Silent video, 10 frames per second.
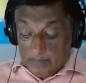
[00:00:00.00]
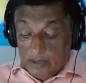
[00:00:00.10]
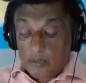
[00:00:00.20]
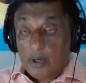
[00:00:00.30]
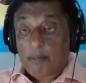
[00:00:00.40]

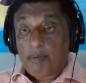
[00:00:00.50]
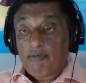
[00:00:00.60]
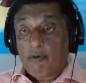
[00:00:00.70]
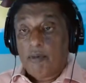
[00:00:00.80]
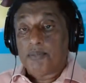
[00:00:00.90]
They do not
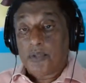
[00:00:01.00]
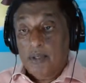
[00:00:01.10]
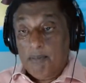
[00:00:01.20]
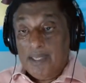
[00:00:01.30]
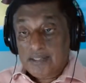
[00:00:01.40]
perform to
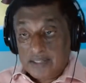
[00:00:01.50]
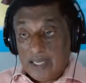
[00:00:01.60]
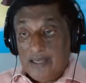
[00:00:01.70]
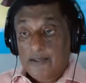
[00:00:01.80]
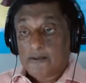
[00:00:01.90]
the best
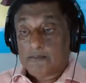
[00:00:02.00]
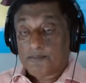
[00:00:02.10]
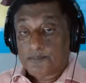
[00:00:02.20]
either.